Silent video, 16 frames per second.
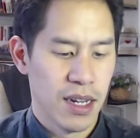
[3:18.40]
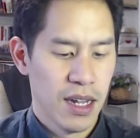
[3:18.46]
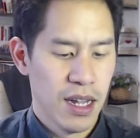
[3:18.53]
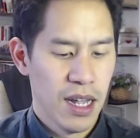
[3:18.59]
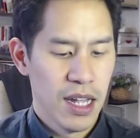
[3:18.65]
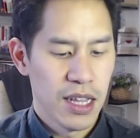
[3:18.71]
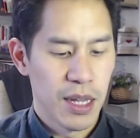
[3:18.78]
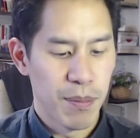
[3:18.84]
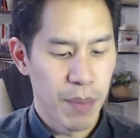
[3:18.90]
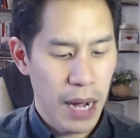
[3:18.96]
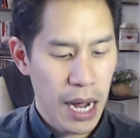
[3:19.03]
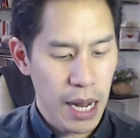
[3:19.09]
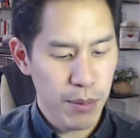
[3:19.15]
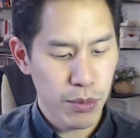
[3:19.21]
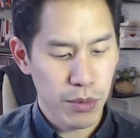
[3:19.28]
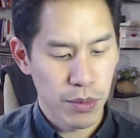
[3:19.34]
The
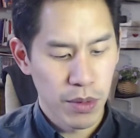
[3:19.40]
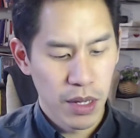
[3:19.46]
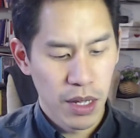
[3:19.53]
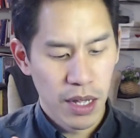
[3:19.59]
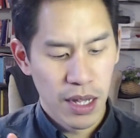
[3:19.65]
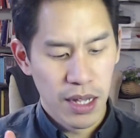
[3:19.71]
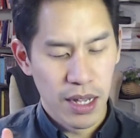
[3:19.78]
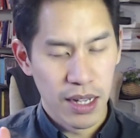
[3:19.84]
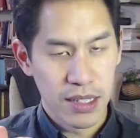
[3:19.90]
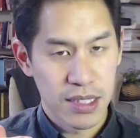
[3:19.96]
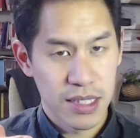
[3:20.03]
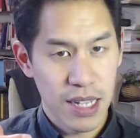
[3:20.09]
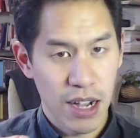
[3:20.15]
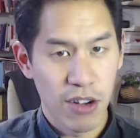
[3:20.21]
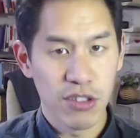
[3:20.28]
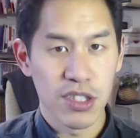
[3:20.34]
Bible
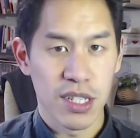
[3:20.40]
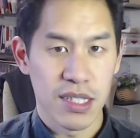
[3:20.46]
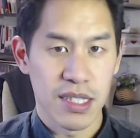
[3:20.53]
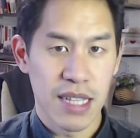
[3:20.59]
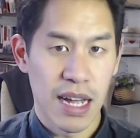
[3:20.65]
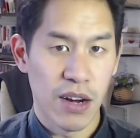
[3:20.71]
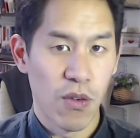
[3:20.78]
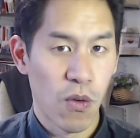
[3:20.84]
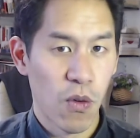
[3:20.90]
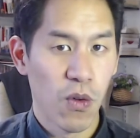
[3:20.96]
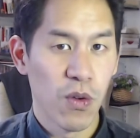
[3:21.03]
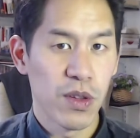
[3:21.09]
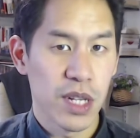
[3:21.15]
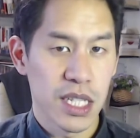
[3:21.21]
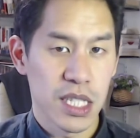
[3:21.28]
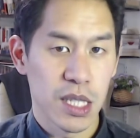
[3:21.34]
tells us that all
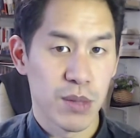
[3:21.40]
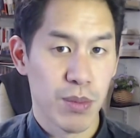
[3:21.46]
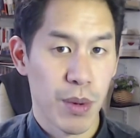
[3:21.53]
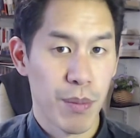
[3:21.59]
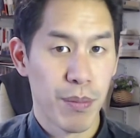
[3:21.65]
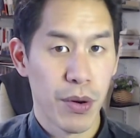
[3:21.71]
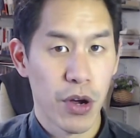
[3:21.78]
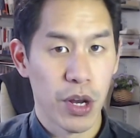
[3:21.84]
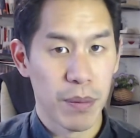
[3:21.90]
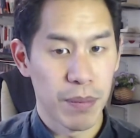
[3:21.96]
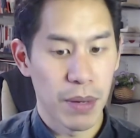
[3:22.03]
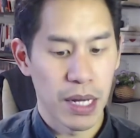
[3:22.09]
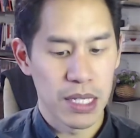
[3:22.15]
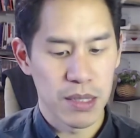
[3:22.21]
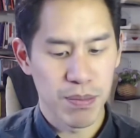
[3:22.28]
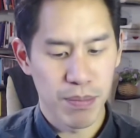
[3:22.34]
this has been put in
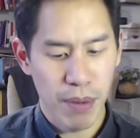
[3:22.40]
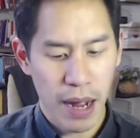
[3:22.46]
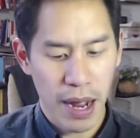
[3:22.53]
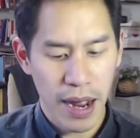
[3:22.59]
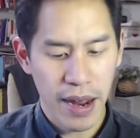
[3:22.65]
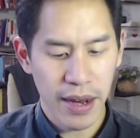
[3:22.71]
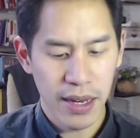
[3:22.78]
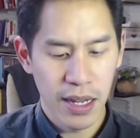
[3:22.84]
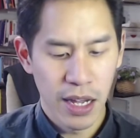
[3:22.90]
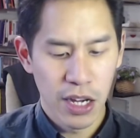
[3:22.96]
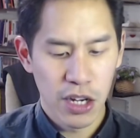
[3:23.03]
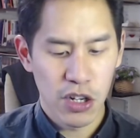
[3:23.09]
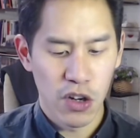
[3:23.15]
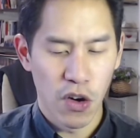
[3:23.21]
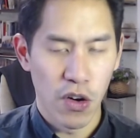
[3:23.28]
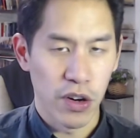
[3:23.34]
place by
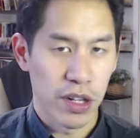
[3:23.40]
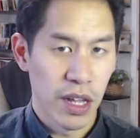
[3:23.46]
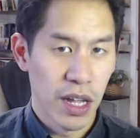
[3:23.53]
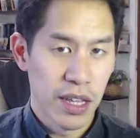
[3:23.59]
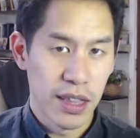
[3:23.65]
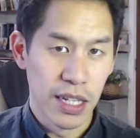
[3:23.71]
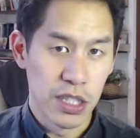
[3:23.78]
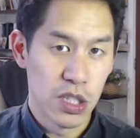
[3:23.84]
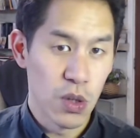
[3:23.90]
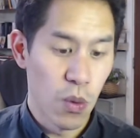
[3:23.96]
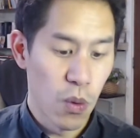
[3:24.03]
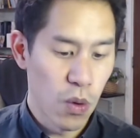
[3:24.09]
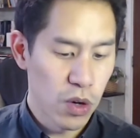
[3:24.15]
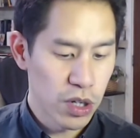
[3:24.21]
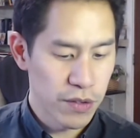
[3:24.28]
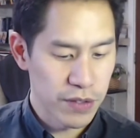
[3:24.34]
God. The
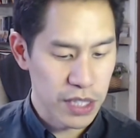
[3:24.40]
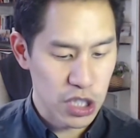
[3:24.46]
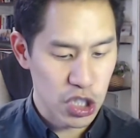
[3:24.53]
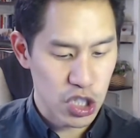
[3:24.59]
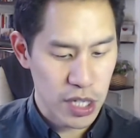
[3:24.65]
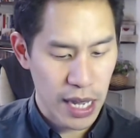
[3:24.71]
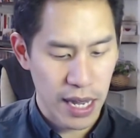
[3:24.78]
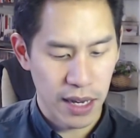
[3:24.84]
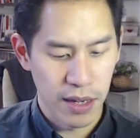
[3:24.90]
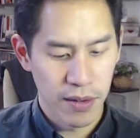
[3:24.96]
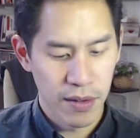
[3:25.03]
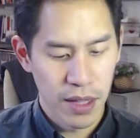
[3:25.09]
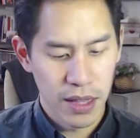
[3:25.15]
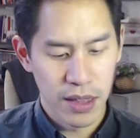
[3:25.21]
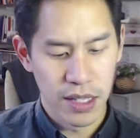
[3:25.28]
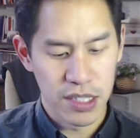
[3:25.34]
dawn of each day,
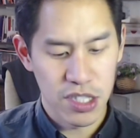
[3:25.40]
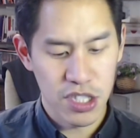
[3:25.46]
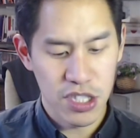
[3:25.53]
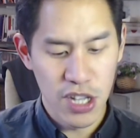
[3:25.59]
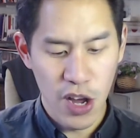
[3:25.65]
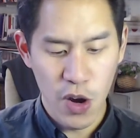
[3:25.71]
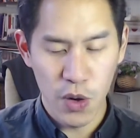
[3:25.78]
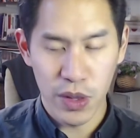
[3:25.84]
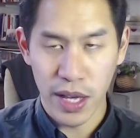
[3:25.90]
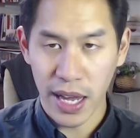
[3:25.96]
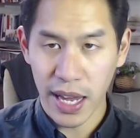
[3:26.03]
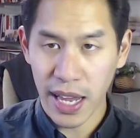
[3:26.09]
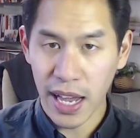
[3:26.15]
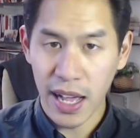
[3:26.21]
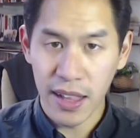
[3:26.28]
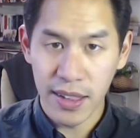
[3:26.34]
the snow, the
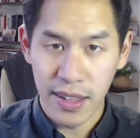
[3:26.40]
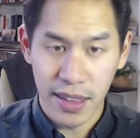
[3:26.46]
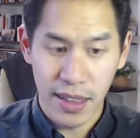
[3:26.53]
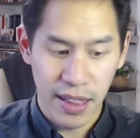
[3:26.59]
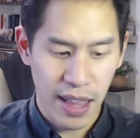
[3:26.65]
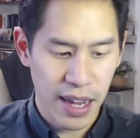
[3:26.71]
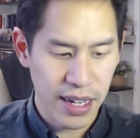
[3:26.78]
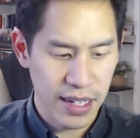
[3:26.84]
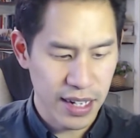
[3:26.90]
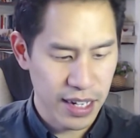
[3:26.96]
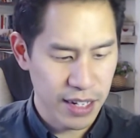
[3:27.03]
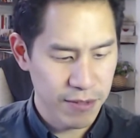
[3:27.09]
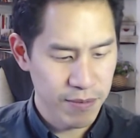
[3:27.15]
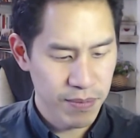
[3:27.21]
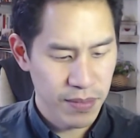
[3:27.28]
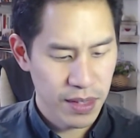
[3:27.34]
hail and the lightning,
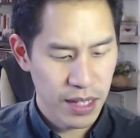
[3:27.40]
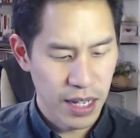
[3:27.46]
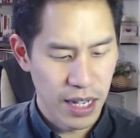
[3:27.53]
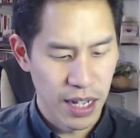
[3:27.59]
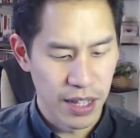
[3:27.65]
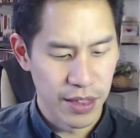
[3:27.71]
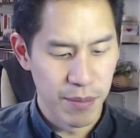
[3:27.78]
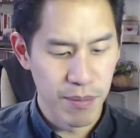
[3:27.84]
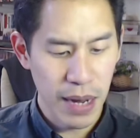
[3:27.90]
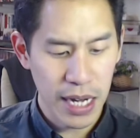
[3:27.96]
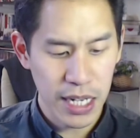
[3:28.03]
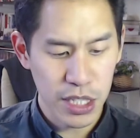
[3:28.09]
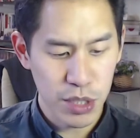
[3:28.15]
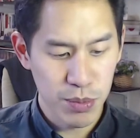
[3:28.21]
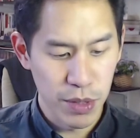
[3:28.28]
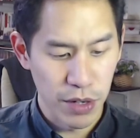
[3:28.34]
the
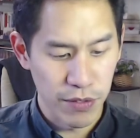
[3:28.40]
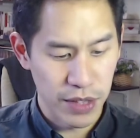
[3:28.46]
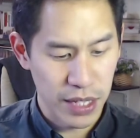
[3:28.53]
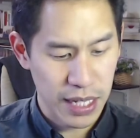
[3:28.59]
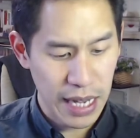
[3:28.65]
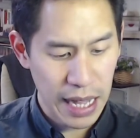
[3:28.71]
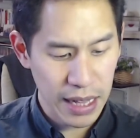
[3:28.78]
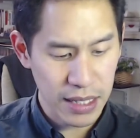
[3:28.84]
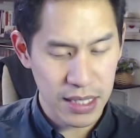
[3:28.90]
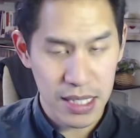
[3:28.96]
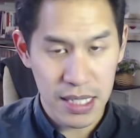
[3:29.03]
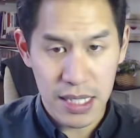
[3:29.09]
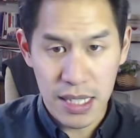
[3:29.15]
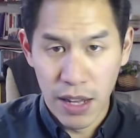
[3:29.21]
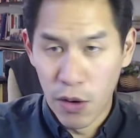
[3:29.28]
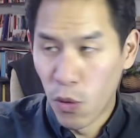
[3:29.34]
management of the galaxies,
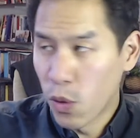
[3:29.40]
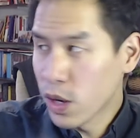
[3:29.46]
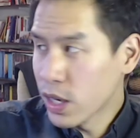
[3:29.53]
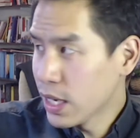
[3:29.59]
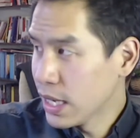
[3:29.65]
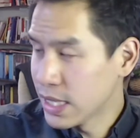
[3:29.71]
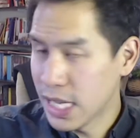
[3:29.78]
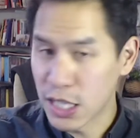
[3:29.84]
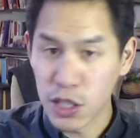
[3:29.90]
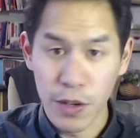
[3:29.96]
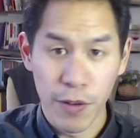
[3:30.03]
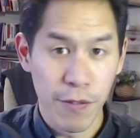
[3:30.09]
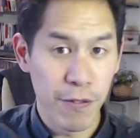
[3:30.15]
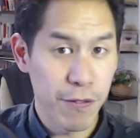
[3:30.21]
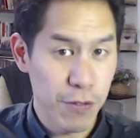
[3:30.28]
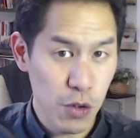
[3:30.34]
the organization of
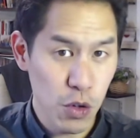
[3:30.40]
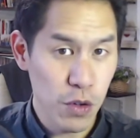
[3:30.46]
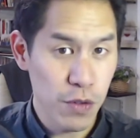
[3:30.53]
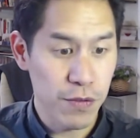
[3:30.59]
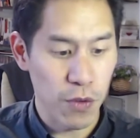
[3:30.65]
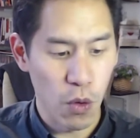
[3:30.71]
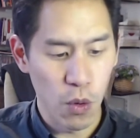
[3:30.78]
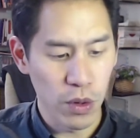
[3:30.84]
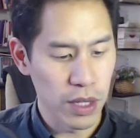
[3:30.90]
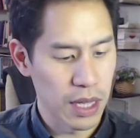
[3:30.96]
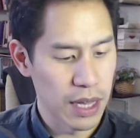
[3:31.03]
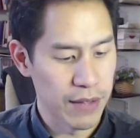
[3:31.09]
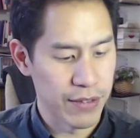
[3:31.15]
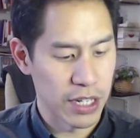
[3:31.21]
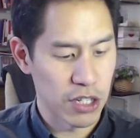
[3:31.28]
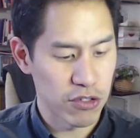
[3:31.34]
food for all the
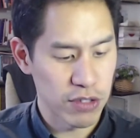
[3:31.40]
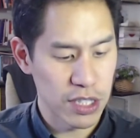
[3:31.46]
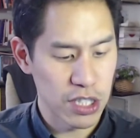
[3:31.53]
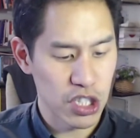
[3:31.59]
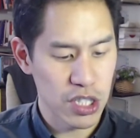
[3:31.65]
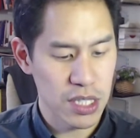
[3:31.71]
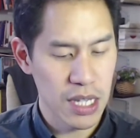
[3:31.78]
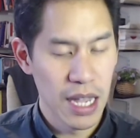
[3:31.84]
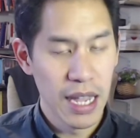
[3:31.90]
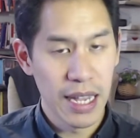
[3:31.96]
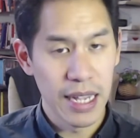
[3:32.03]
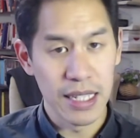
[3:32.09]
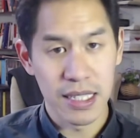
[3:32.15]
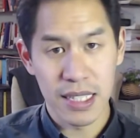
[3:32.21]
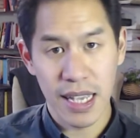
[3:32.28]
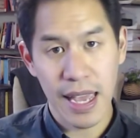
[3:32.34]
living creatures,
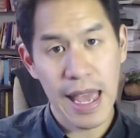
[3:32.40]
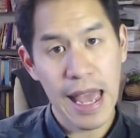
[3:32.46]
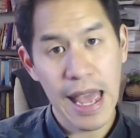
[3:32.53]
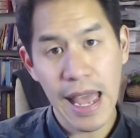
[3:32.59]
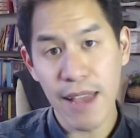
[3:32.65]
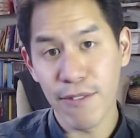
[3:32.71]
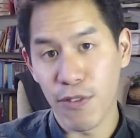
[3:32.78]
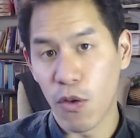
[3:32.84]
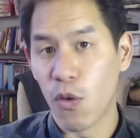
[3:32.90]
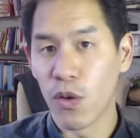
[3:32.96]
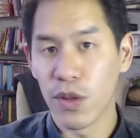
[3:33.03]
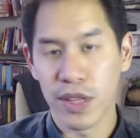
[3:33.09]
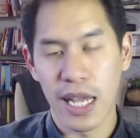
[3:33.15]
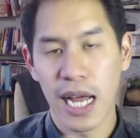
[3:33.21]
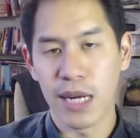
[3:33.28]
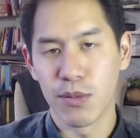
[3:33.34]
his care for all
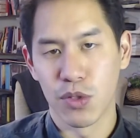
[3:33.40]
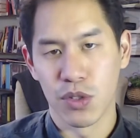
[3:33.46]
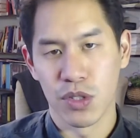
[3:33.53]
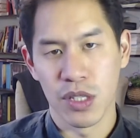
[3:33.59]
the animals,